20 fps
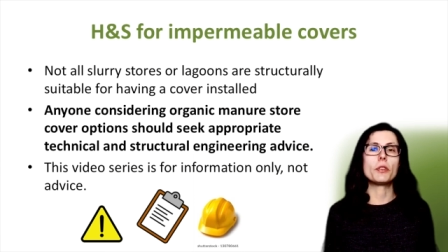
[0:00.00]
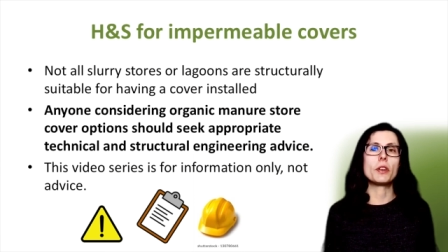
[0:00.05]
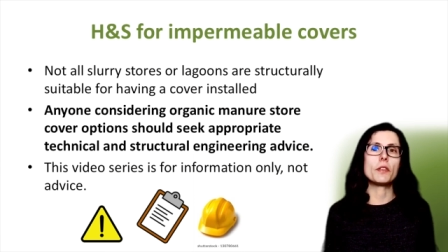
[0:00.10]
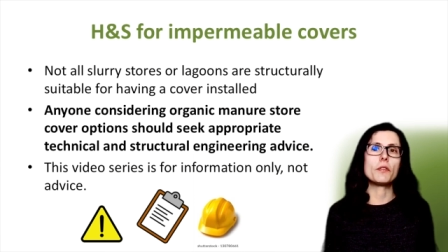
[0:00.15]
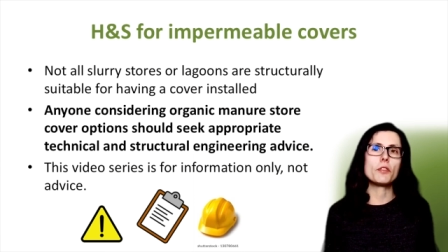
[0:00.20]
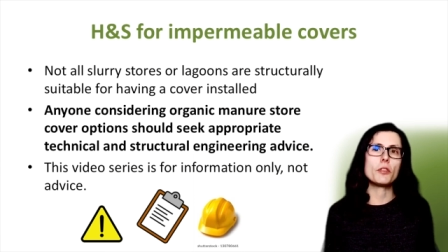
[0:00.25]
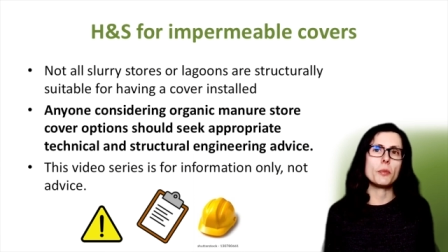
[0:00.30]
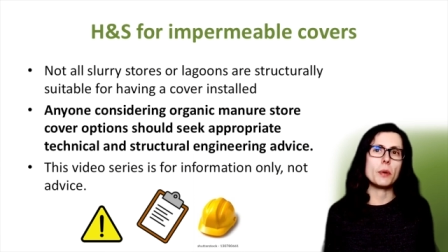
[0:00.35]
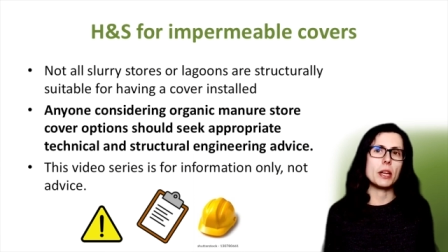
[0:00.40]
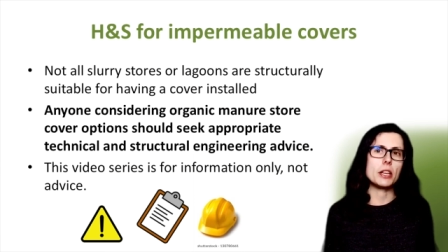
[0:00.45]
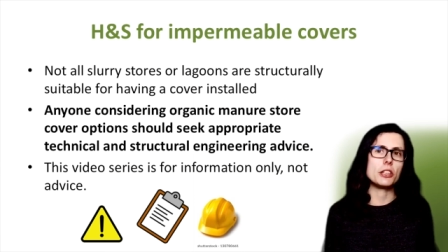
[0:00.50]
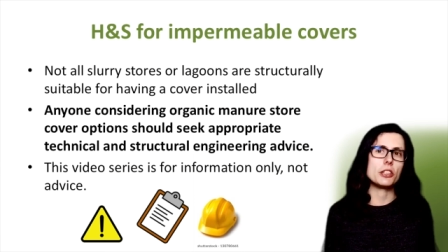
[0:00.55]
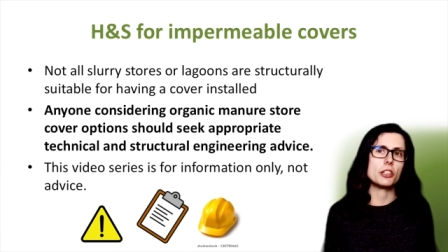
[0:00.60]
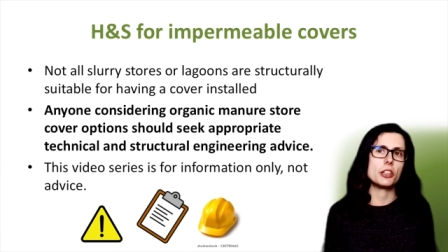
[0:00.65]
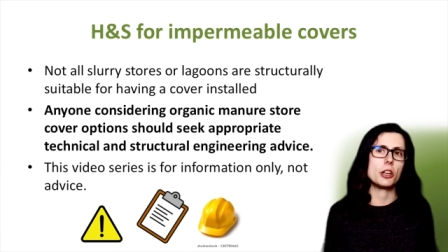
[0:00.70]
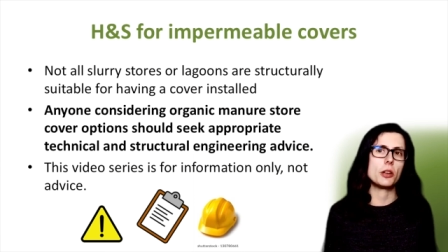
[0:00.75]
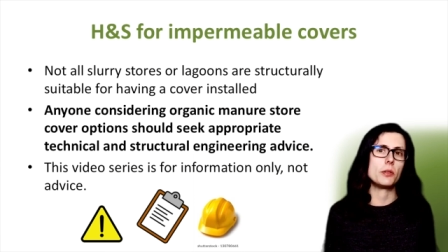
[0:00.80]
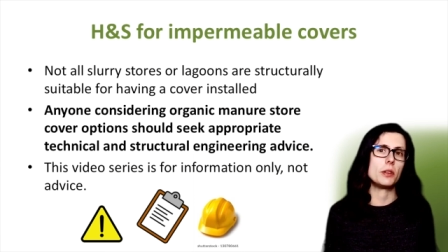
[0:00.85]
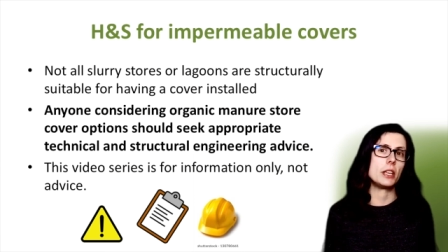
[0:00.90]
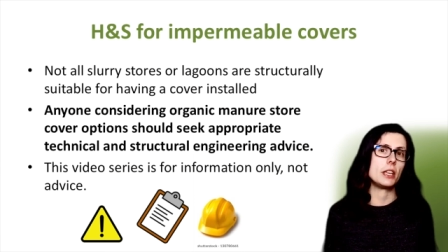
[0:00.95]
information
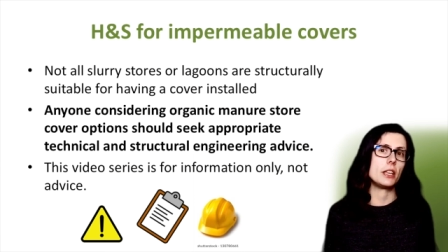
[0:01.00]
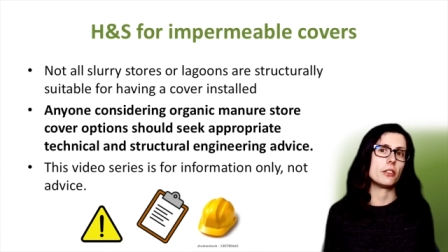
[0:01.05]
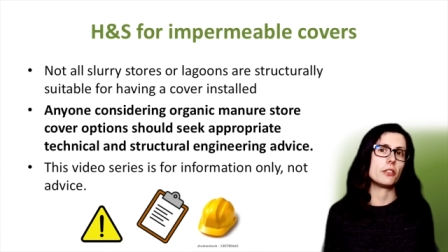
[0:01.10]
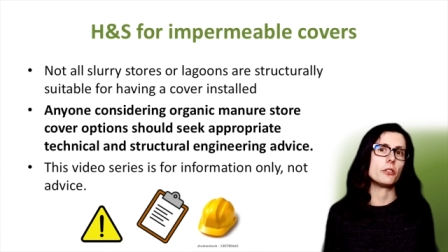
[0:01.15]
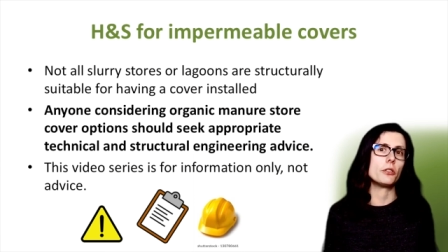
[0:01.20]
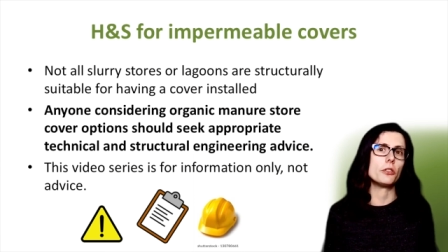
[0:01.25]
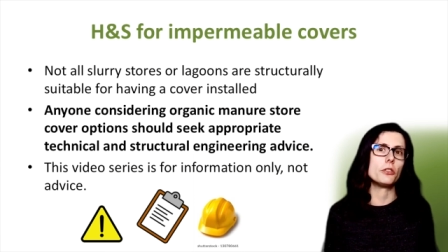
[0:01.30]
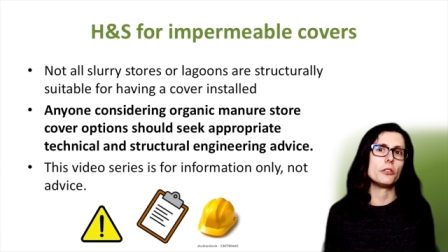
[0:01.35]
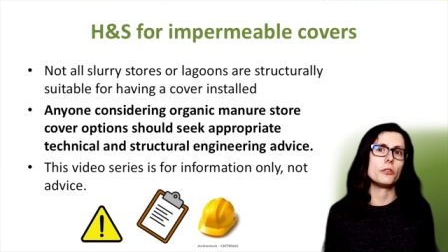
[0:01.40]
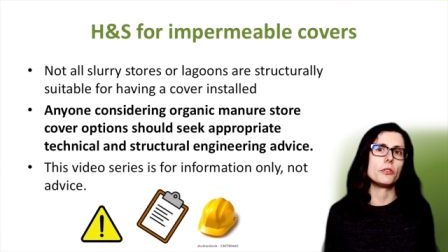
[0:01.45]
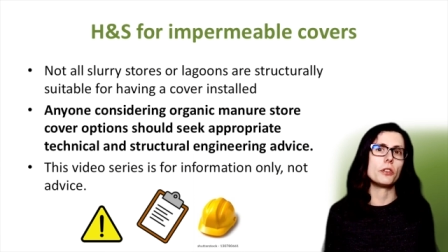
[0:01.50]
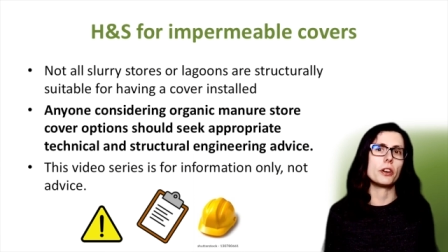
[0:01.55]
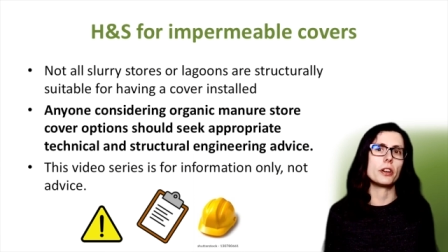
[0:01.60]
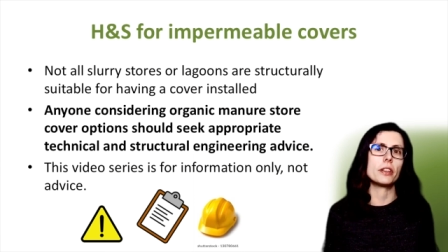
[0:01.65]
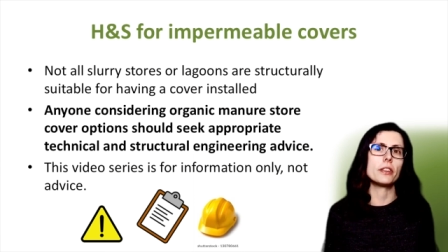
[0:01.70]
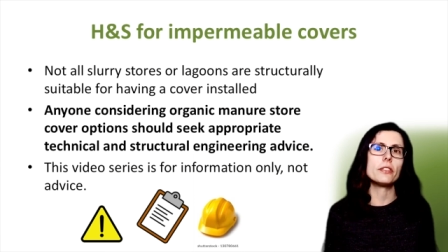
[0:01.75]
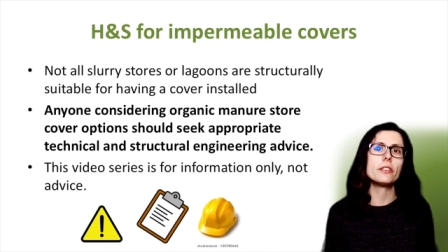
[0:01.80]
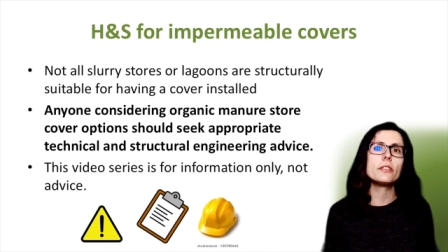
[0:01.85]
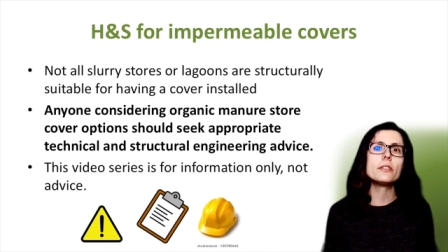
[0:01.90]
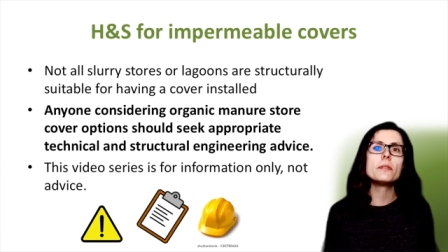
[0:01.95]
only, it's not
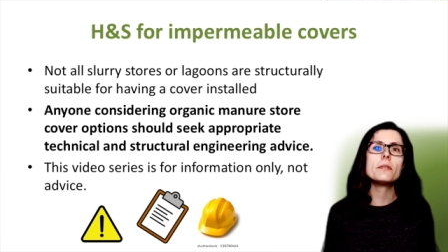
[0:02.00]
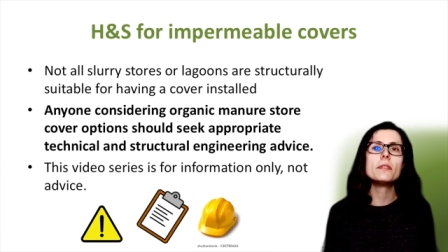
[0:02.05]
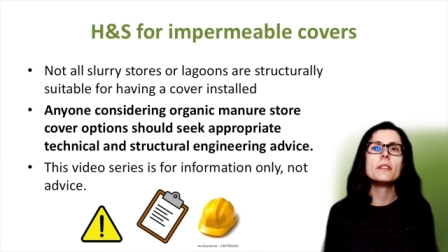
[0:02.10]
advice.